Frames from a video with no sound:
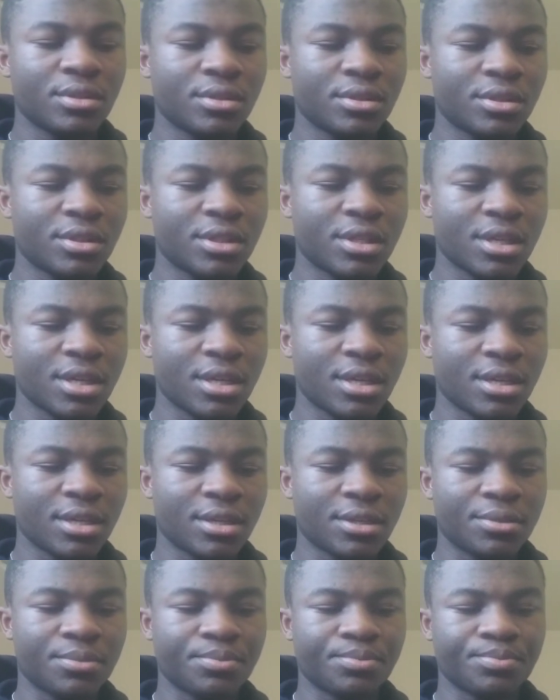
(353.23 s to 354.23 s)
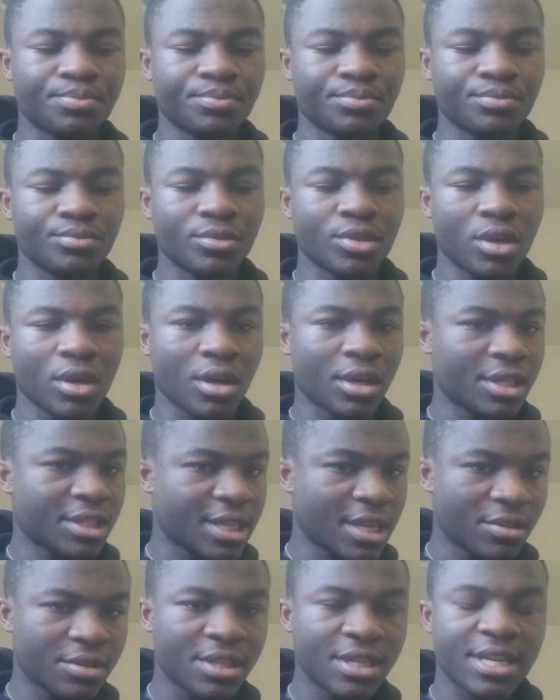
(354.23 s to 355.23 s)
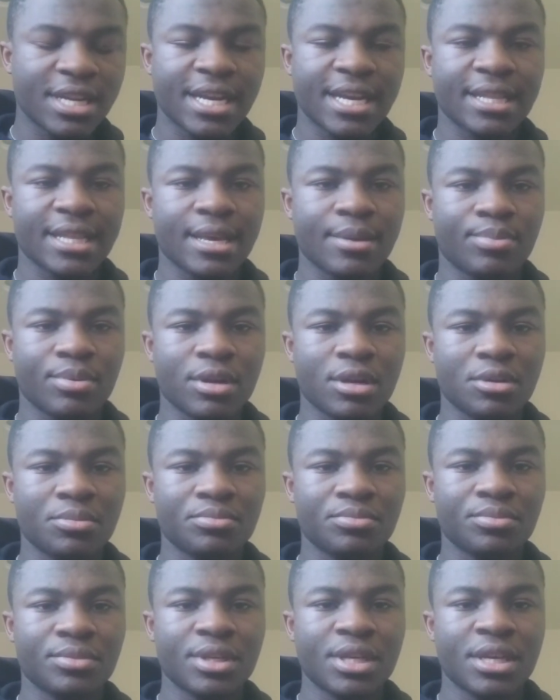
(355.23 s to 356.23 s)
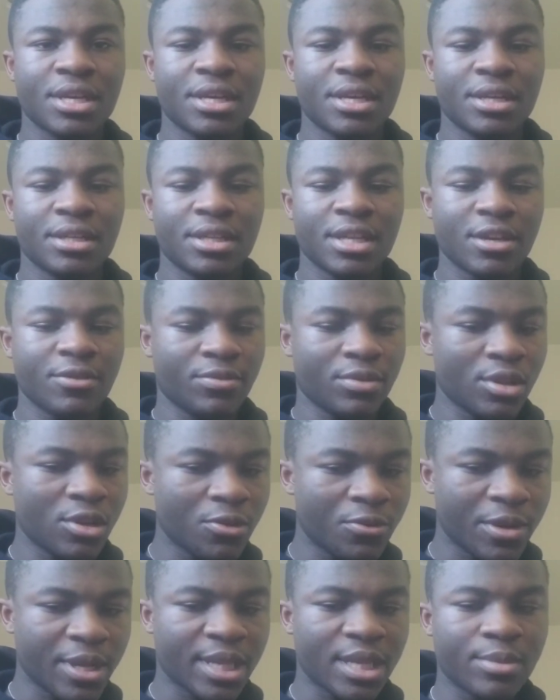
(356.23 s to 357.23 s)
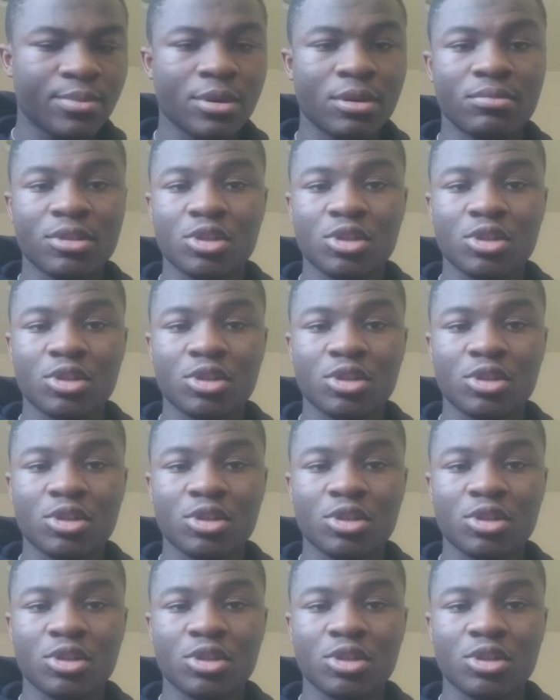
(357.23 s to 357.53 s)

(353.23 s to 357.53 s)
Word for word: The um, August Alsina had that problem. Dej Loaf had that problem.